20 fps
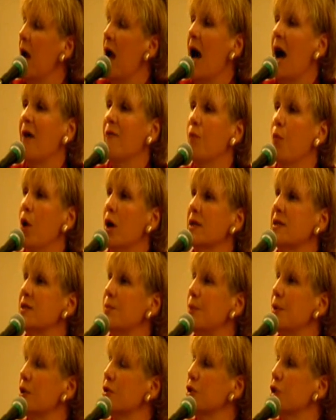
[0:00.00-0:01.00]
I've worked to
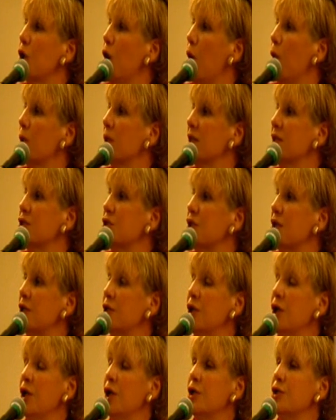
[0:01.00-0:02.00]
build a
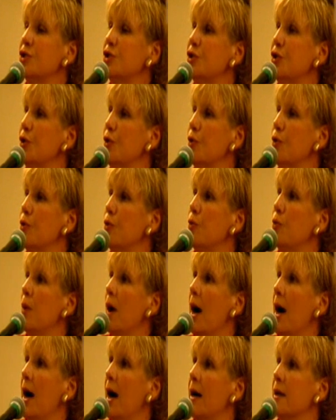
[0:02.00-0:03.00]
coalition to
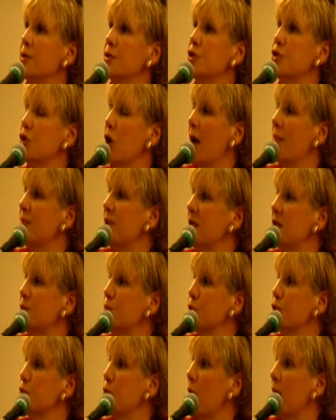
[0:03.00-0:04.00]
stop the East
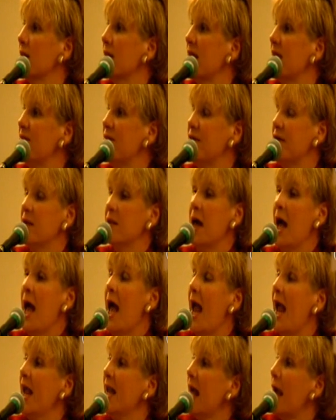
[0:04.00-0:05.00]
Bridgewater landfill,
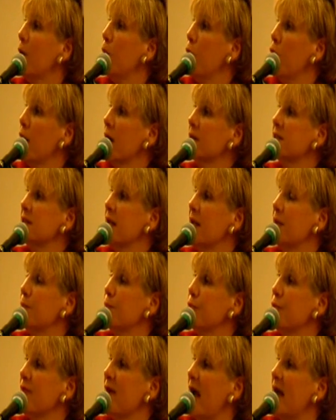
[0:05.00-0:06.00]
and I worked and
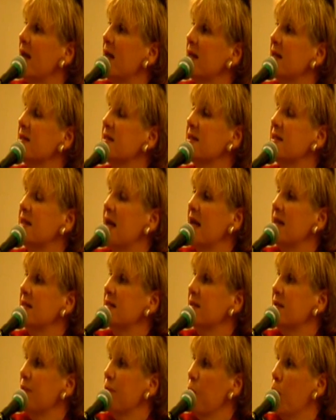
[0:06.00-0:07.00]
provided
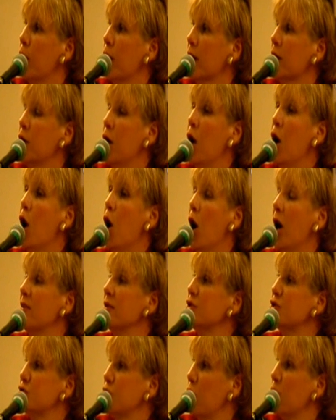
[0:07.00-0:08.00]
extensive work on the
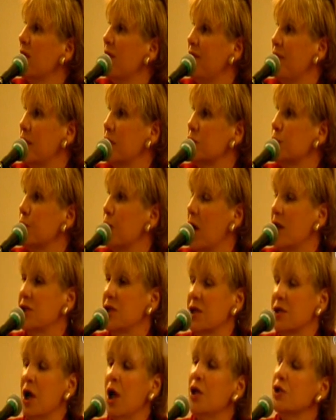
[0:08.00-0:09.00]
solar fields project.